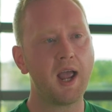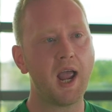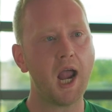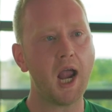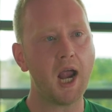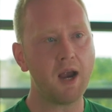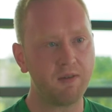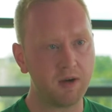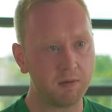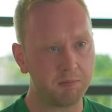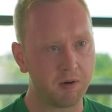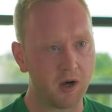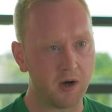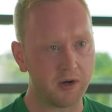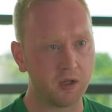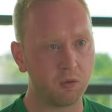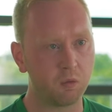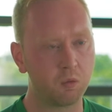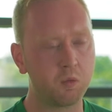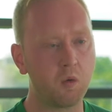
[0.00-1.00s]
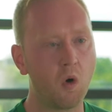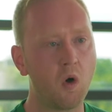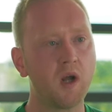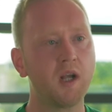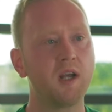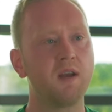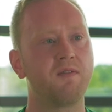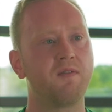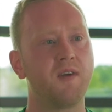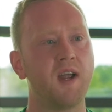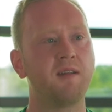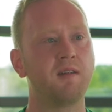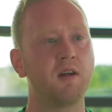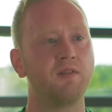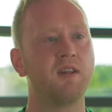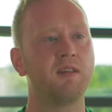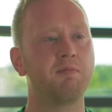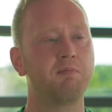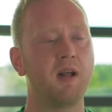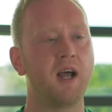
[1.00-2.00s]
everybody walking the face of
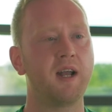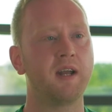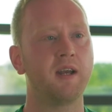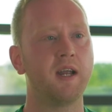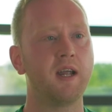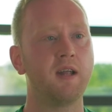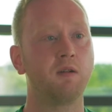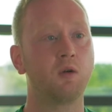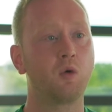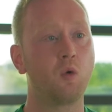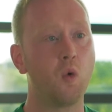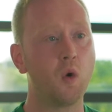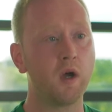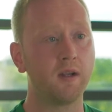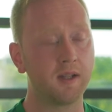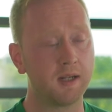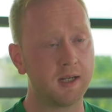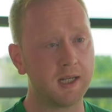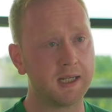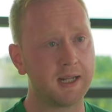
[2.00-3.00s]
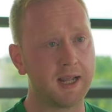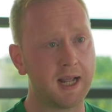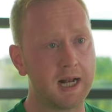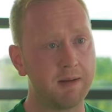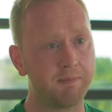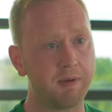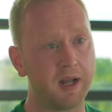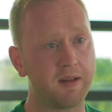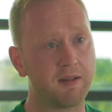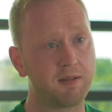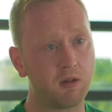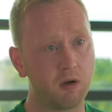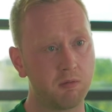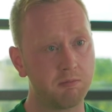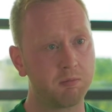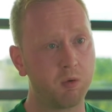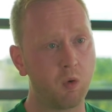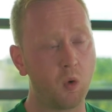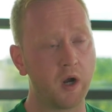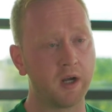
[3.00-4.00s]
this planet is going to need help at
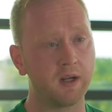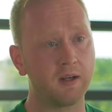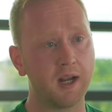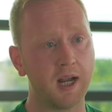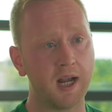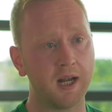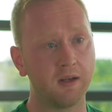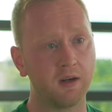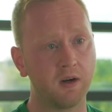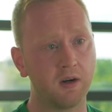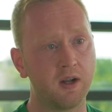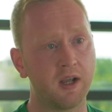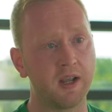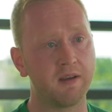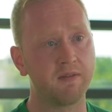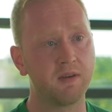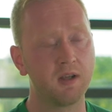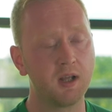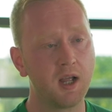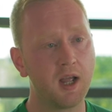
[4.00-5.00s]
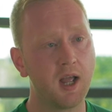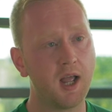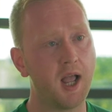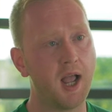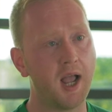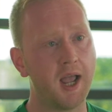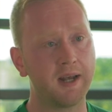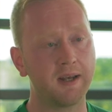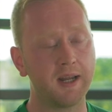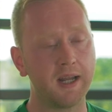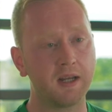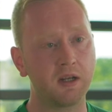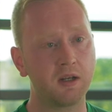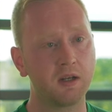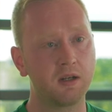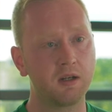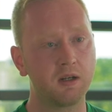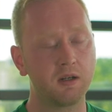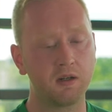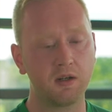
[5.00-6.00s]
some point in their life. And
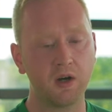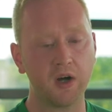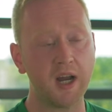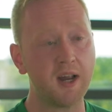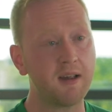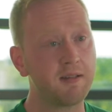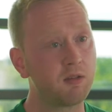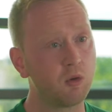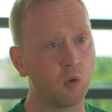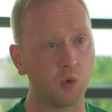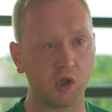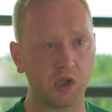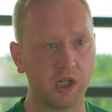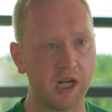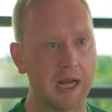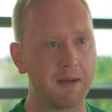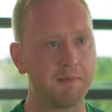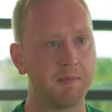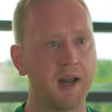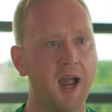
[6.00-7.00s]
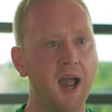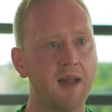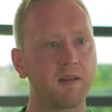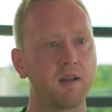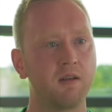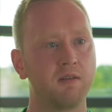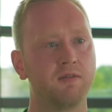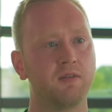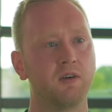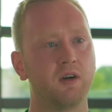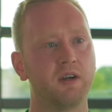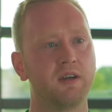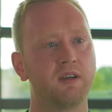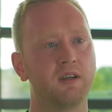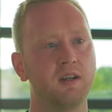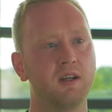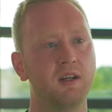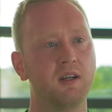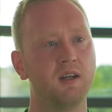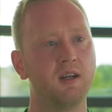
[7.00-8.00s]
there is no shame in asking for it.
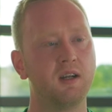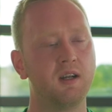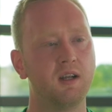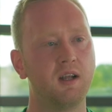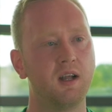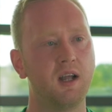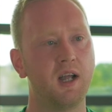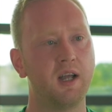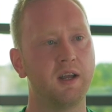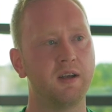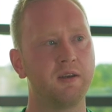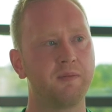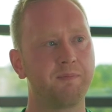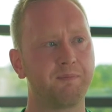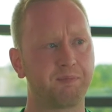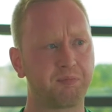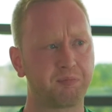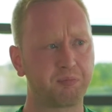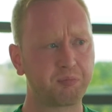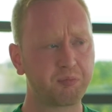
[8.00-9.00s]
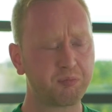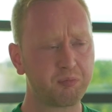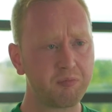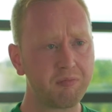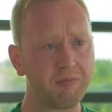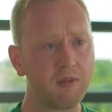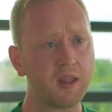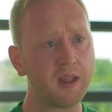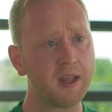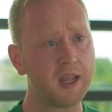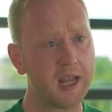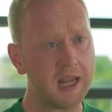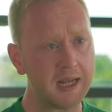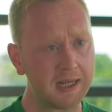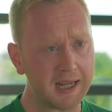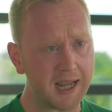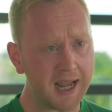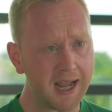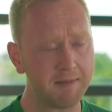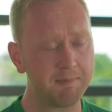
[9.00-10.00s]
And
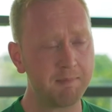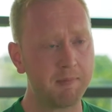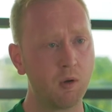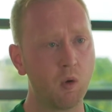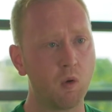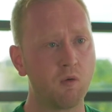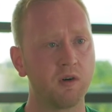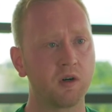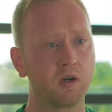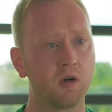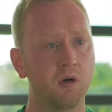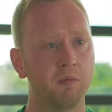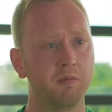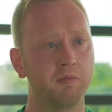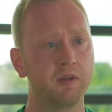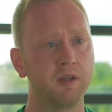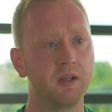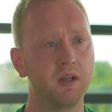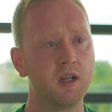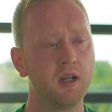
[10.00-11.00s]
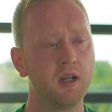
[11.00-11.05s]
it can be overcome.